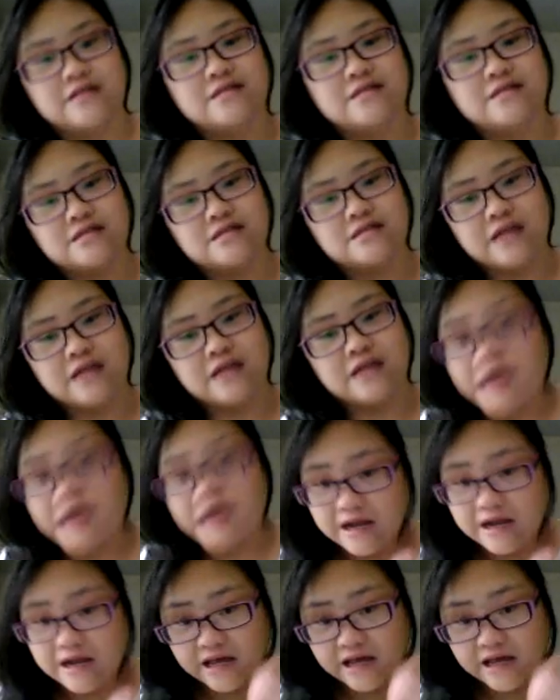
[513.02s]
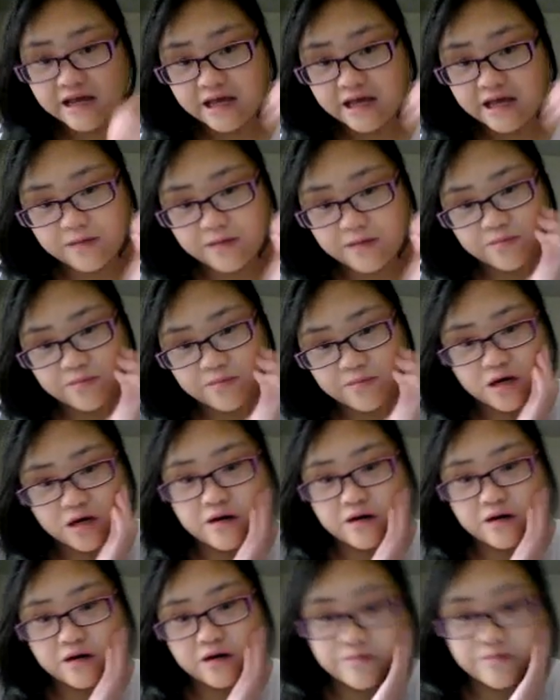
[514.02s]
dad and
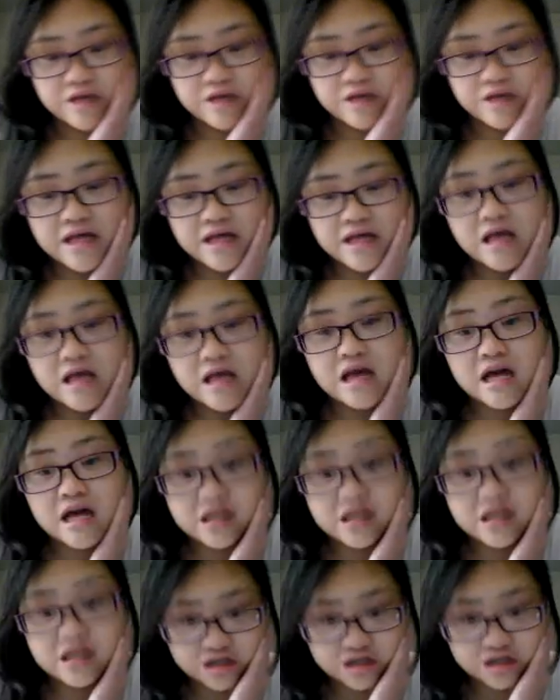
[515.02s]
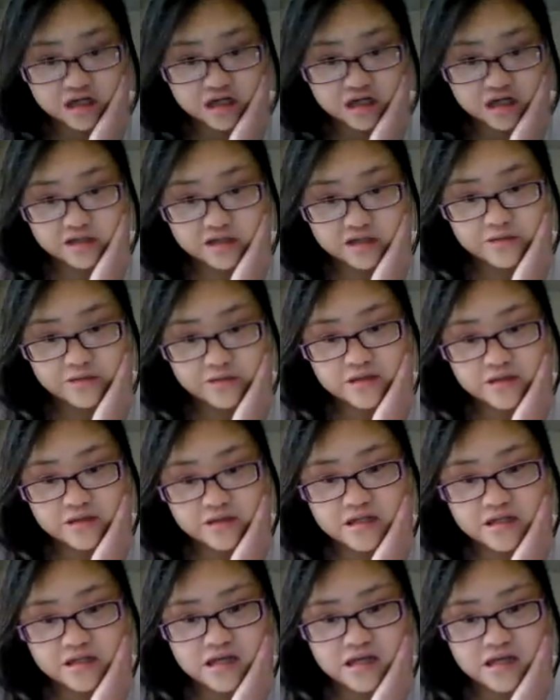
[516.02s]
mom had the chocolate
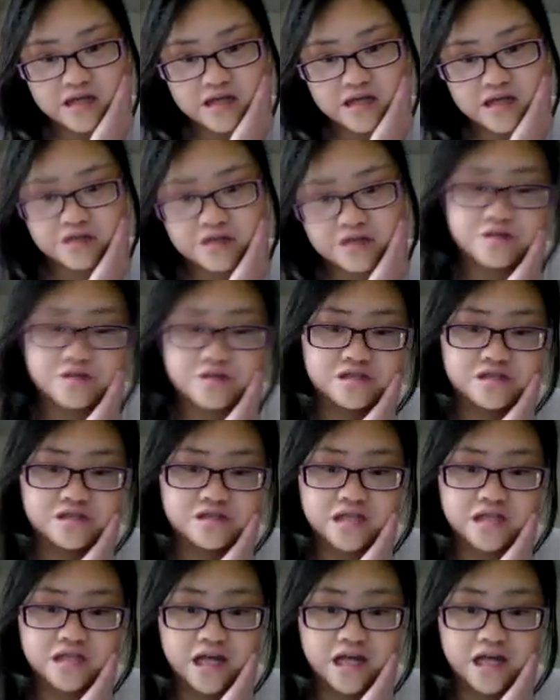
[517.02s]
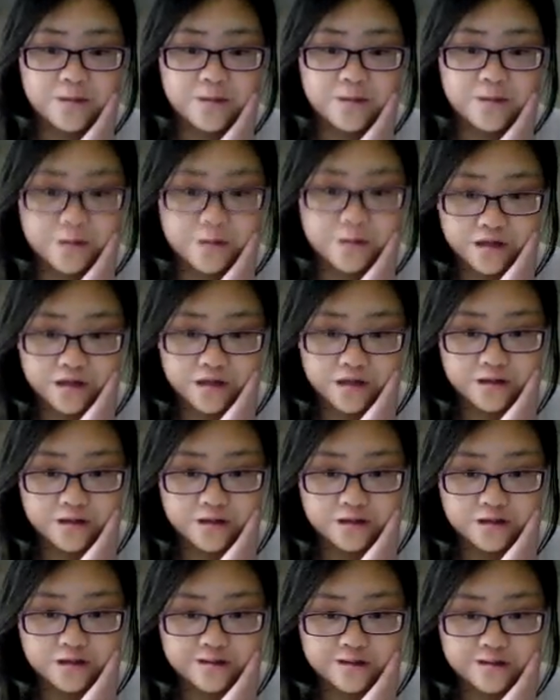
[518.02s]
one. Usually I would go
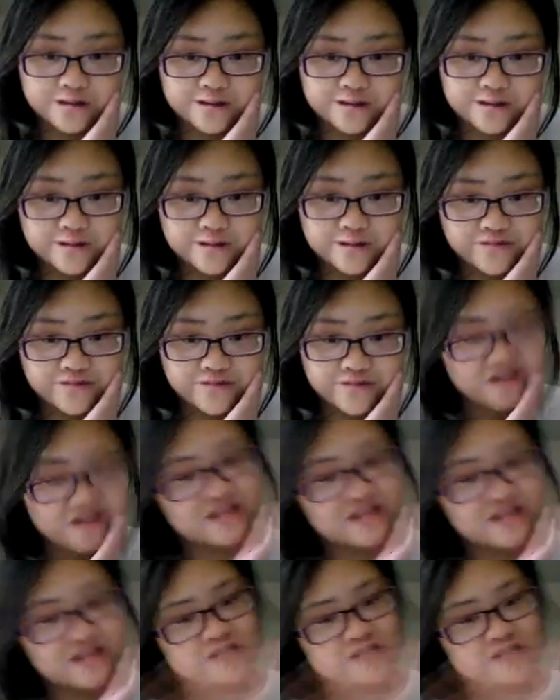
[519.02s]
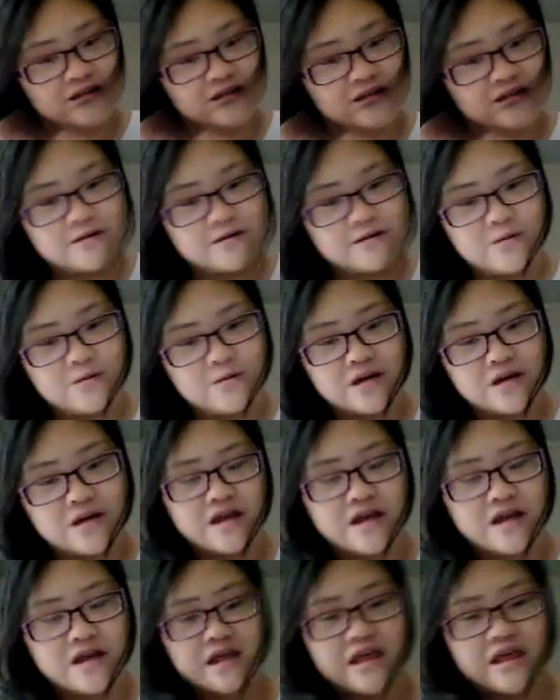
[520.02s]
for the chocolate one,
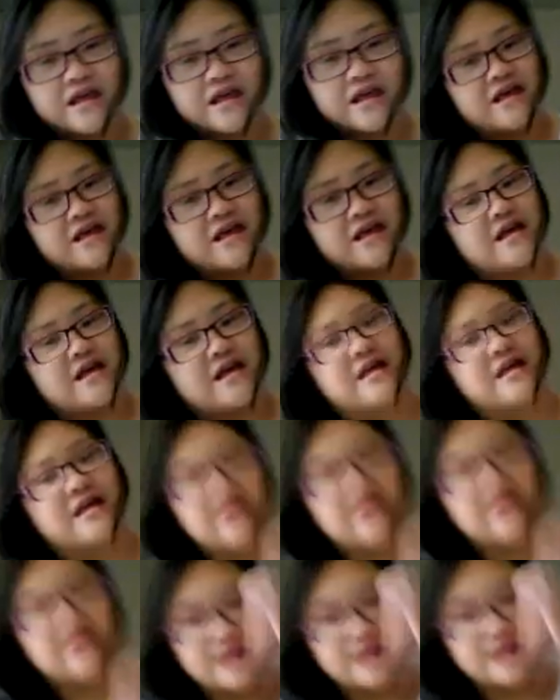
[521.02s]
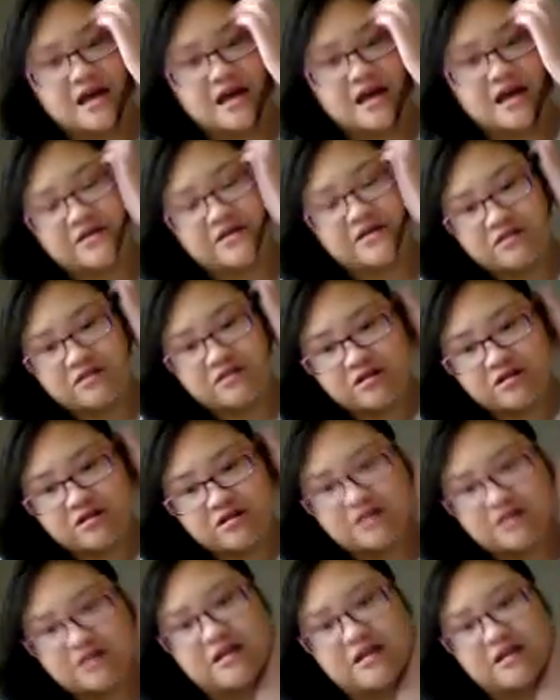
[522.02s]
and then after
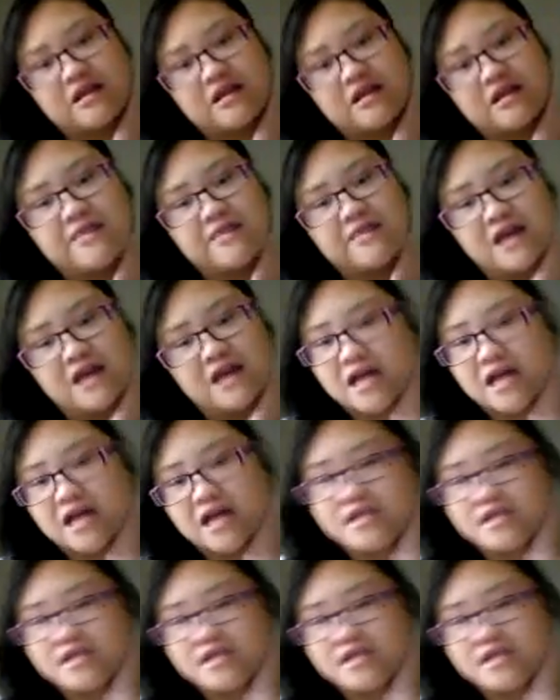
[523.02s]
that,